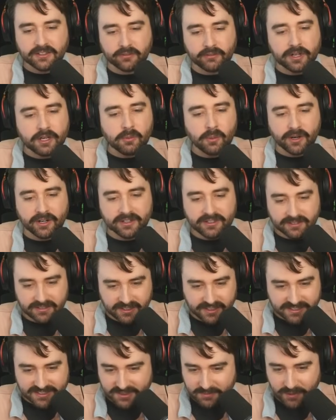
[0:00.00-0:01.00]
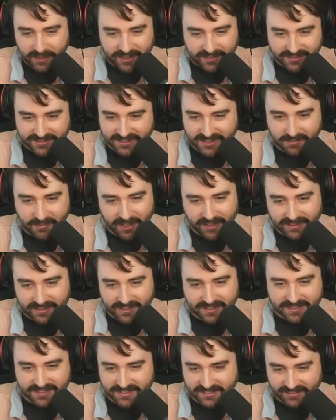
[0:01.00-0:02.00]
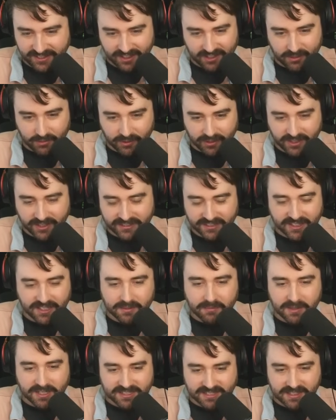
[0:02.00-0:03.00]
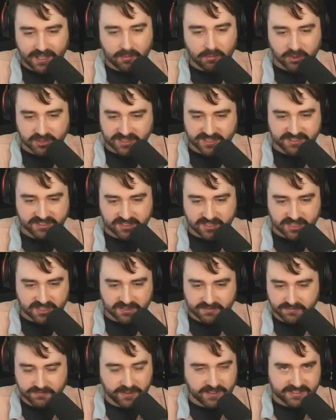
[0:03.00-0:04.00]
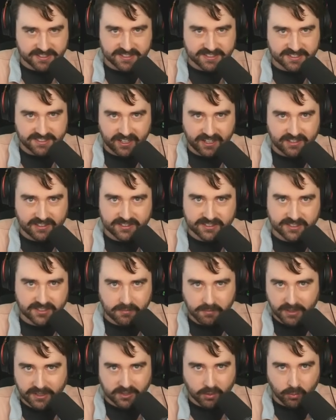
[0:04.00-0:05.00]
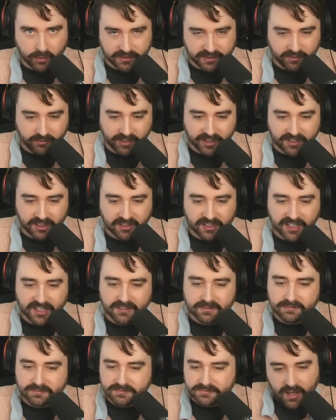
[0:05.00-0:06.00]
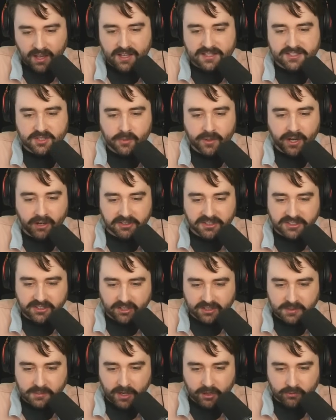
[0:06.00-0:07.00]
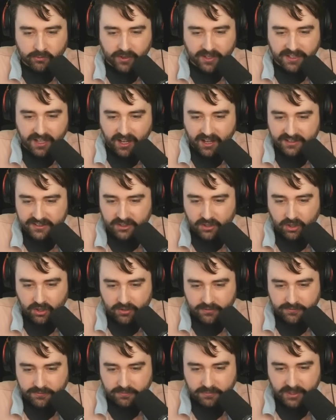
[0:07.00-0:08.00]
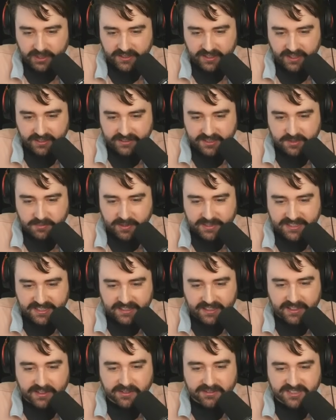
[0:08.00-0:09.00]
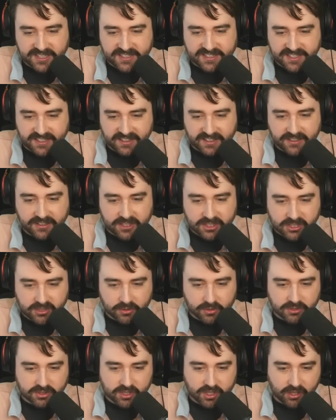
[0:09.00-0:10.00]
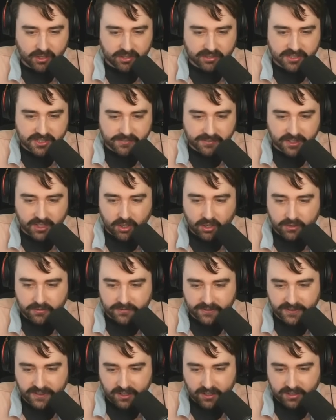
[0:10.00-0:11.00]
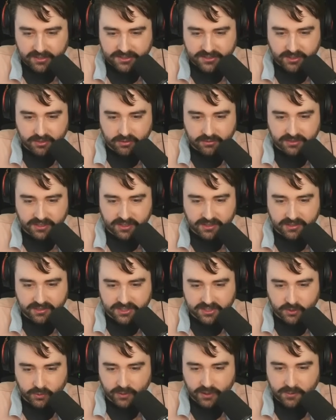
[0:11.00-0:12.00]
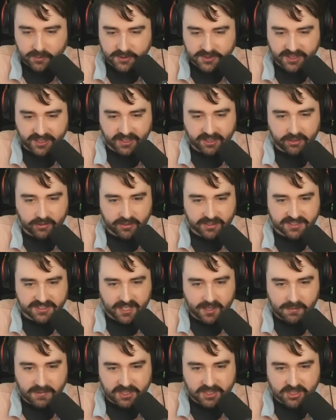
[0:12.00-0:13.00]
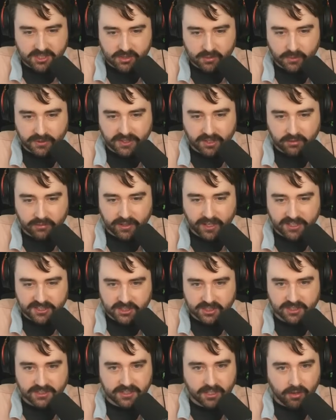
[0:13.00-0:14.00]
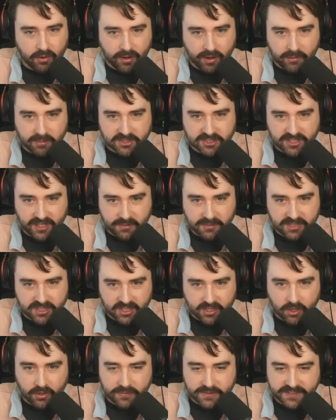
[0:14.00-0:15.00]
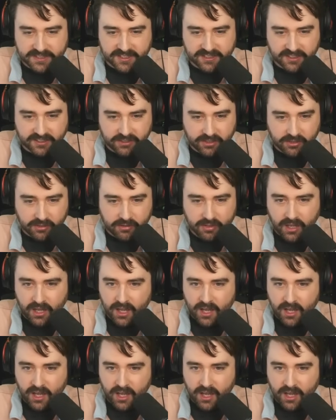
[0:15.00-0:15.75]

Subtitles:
to rework these spells to make this talent work. I think it makes a lot more sense to just fix this talent to make the wording right on it. So we already talked about Red Hot Engulf, but this basically gives us an additional charge of Engulf, and it also deals 20% increased damage. We don't actually know how much damage Engulf is going to do,